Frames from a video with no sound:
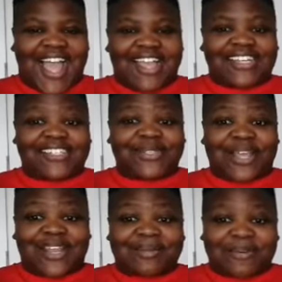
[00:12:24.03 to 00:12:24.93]
I need to
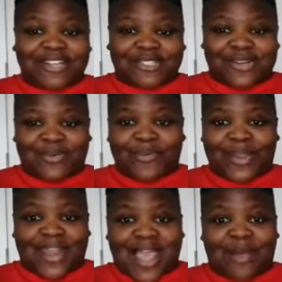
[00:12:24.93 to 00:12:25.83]
elaborate on
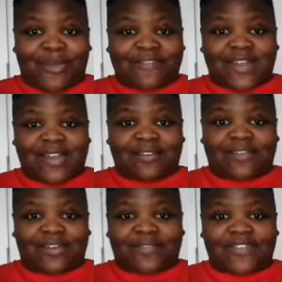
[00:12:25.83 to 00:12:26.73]
how I fell in
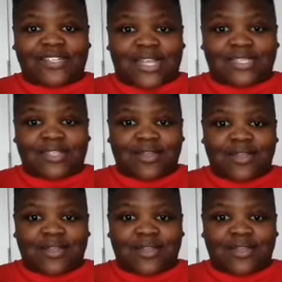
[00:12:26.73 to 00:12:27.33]
love at first sight.